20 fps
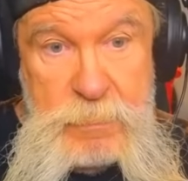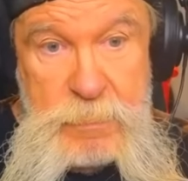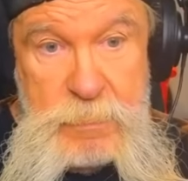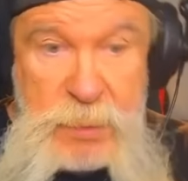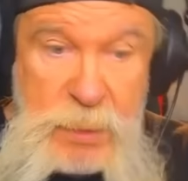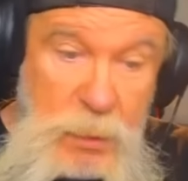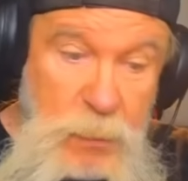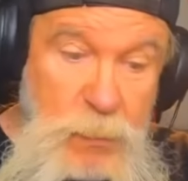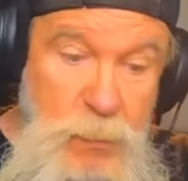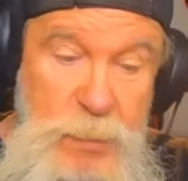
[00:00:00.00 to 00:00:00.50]

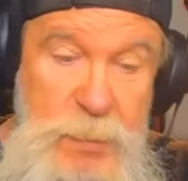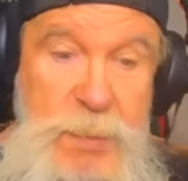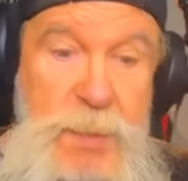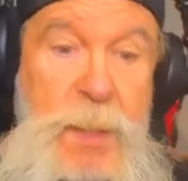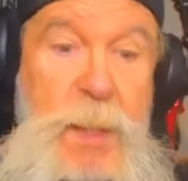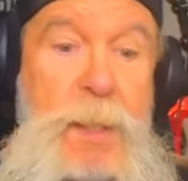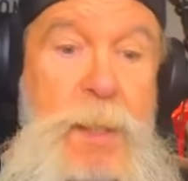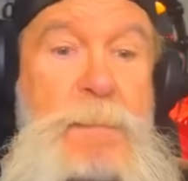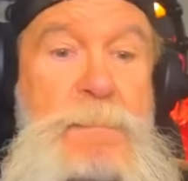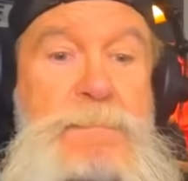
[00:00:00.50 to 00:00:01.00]
So we'll
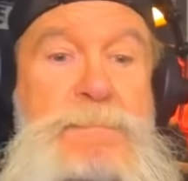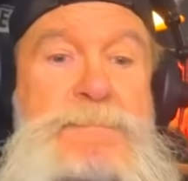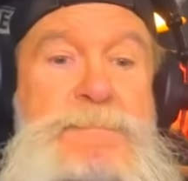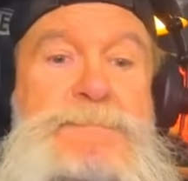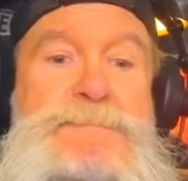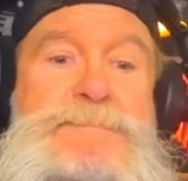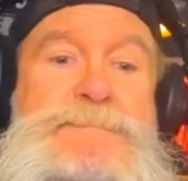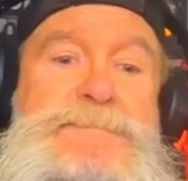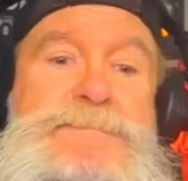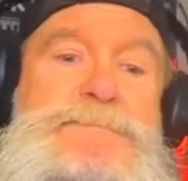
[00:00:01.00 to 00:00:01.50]
see.
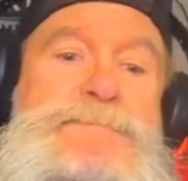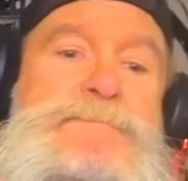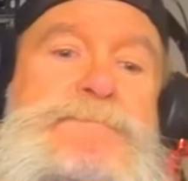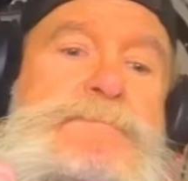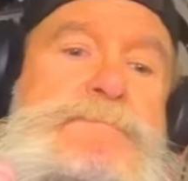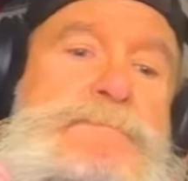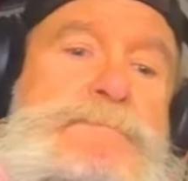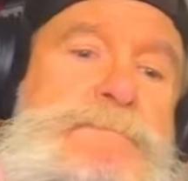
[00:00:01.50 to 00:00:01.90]
I've got an idea.